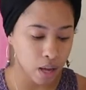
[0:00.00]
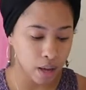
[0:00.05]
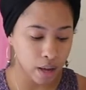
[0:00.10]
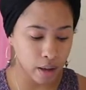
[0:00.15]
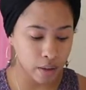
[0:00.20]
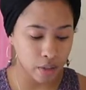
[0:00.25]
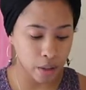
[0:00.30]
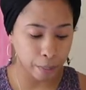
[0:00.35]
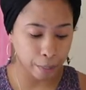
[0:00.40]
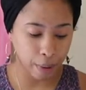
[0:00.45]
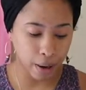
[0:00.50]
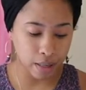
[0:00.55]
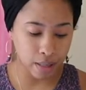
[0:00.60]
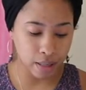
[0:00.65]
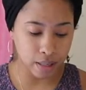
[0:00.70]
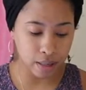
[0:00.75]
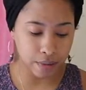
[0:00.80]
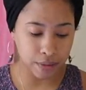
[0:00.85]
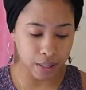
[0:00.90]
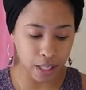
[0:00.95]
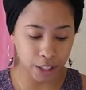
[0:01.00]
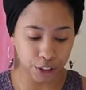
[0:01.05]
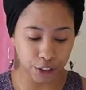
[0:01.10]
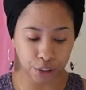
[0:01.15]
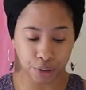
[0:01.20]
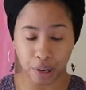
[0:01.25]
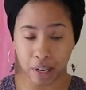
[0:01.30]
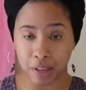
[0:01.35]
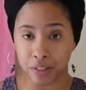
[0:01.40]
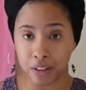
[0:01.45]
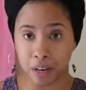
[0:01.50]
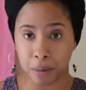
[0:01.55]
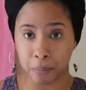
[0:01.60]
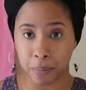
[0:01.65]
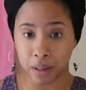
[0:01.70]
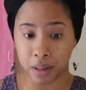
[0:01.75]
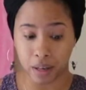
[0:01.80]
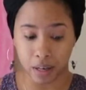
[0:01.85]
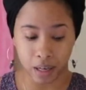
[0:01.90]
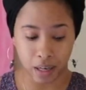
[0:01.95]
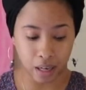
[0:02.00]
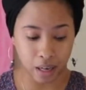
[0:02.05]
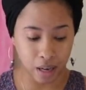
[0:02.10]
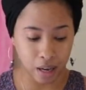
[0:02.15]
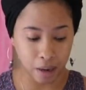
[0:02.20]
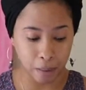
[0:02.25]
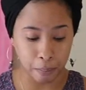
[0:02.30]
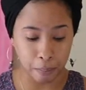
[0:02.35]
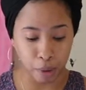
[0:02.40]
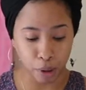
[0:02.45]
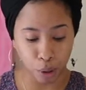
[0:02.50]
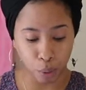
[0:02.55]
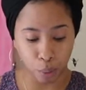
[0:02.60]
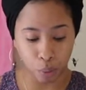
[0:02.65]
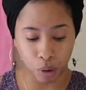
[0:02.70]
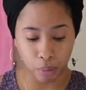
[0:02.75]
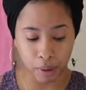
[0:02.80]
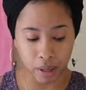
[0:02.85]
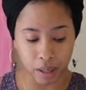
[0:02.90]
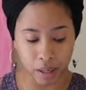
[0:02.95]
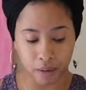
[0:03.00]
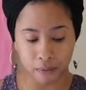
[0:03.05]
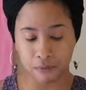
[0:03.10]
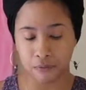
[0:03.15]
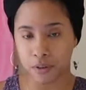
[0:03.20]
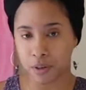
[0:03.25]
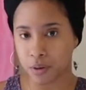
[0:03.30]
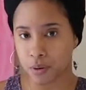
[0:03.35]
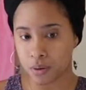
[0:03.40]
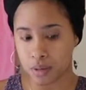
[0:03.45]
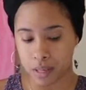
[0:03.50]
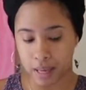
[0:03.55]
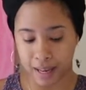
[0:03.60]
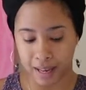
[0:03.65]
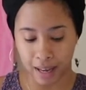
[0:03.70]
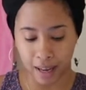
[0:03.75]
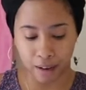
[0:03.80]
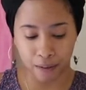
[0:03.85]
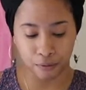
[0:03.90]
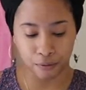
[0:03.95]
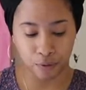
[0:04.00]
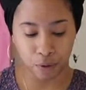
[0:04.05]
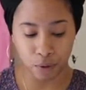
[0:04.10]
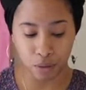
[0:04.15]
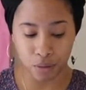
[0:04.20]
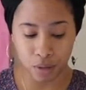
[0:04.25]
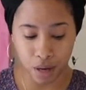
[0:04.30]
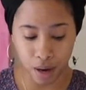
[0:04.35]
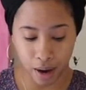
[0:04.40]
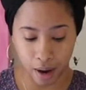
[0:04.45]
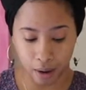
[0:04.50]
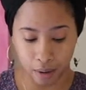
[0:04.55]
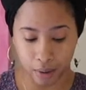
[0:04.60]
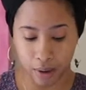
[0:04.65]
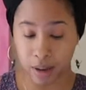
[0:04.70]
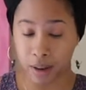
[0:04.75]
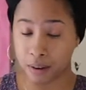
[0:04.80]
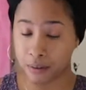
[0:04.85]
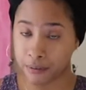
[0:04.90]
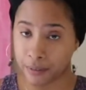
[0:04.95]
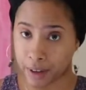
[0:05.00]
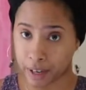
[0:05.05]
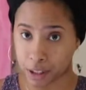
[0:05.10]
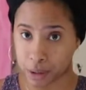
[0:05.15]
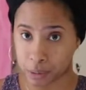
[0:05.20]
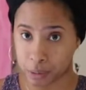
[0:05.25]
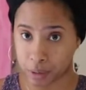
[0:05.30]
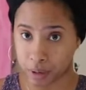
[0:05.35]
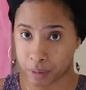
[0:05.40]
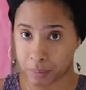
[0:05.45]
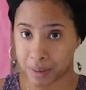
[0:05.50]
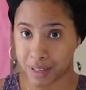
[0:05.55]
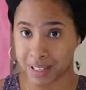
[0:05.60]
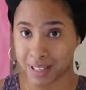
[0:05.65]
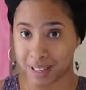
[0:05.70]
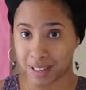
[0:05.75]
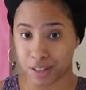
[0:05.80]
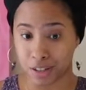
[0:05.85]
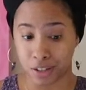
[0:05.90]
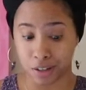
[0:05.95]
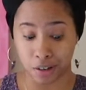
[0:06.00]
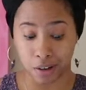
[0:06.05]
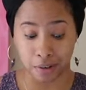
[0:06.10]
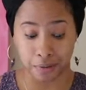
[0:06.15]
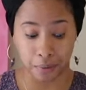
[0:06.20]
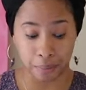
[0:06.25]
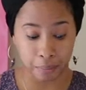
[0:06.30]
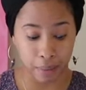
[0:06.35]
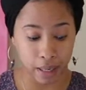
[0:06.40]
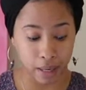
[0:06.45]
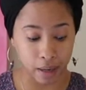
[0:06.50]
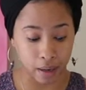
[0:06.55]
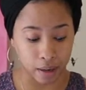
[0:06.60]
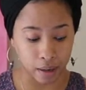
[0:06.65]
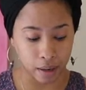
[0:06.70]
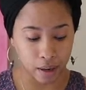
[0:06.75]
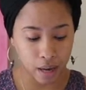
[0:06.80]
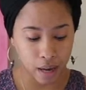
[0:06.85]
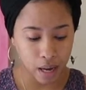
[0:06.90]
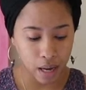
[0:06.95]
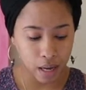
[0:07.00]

In the presence of such strength and ability in a mere woman, he feels like a futile, ineffectual imitation of a man.